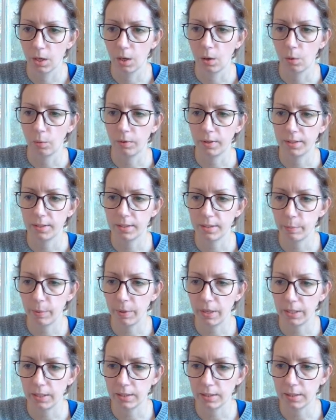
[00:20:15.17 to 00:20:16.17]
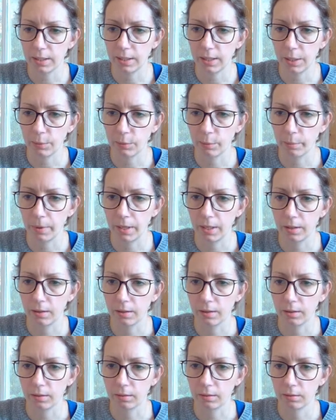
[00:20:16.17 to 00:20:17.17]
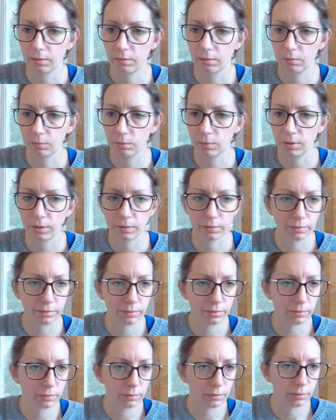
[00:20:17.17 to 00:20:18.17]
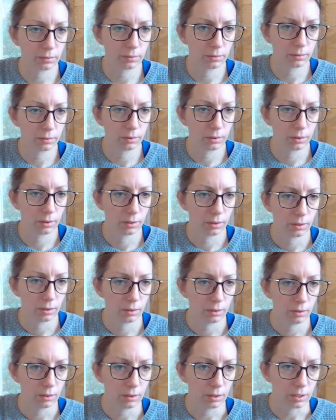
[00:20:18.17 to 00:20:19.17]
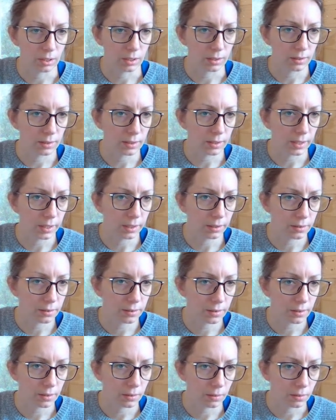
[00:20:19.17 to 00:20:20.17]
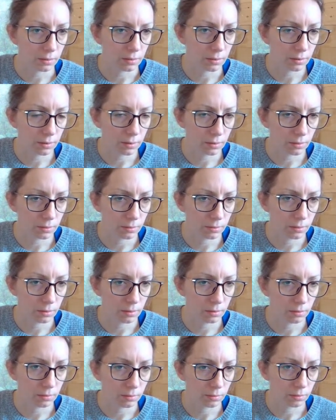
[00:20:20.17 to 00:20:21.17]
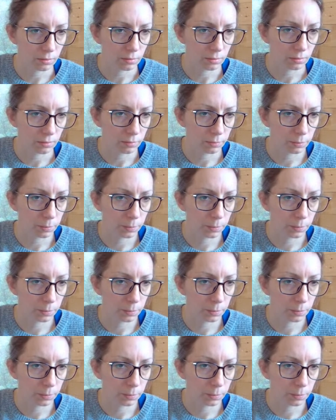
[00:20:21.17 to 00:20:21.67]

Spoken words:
What I suspect is that they were made on one of these layers, so I'll just go to